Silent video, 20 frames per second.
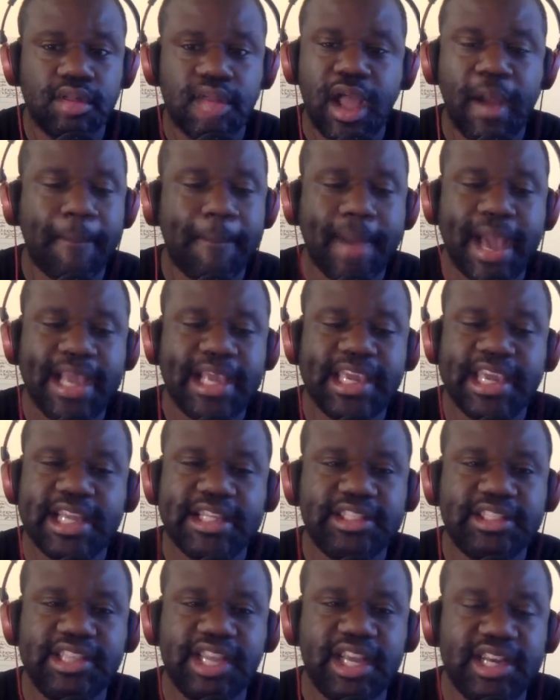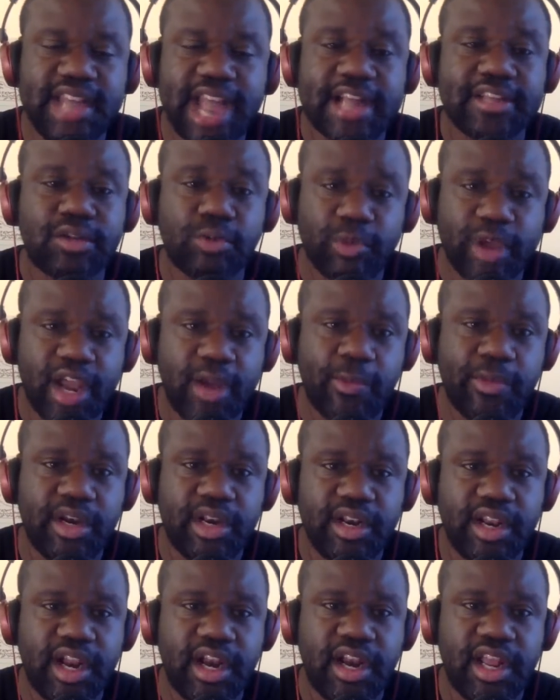I might get Dr. Redwood
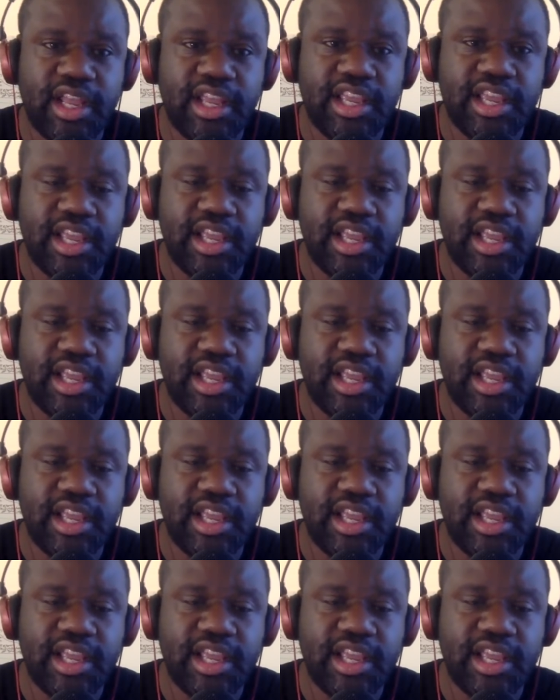in here and,